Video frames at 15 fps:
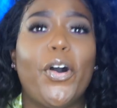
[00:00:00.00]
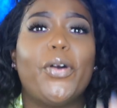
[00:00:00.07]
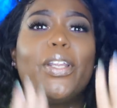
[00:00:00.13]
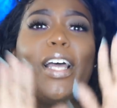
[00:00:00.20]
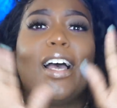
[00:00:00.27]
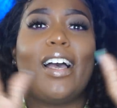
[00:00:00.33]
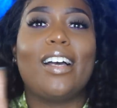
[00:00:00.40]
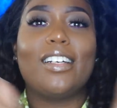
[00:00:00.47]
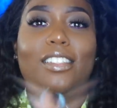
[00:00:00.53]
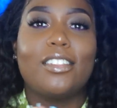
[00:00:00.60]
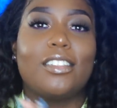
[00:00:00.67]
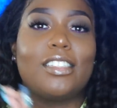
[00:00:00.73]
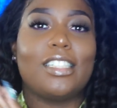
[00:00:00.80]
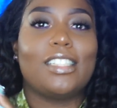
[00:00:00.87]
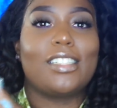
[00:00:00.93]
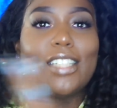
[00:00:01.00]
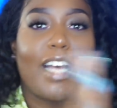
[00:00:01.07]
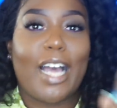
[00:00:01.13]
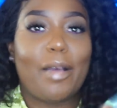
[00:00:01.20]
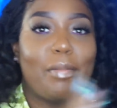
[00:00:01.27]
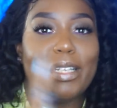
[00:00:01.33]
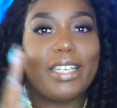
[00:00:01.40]
hola. It's
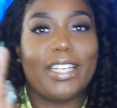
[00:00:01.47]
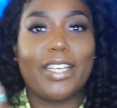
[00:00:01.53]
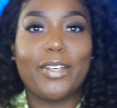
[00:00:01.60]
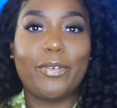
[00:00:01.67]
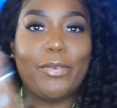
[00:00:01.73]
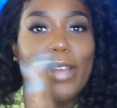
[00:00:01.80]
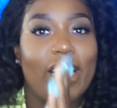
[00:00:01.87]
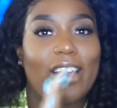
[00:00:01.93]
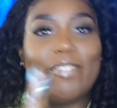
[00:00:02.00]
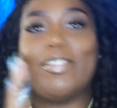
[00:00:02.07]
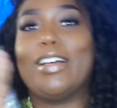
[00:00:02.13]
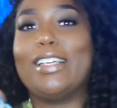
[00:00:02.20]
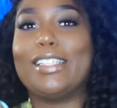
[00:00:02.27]
time to get ready for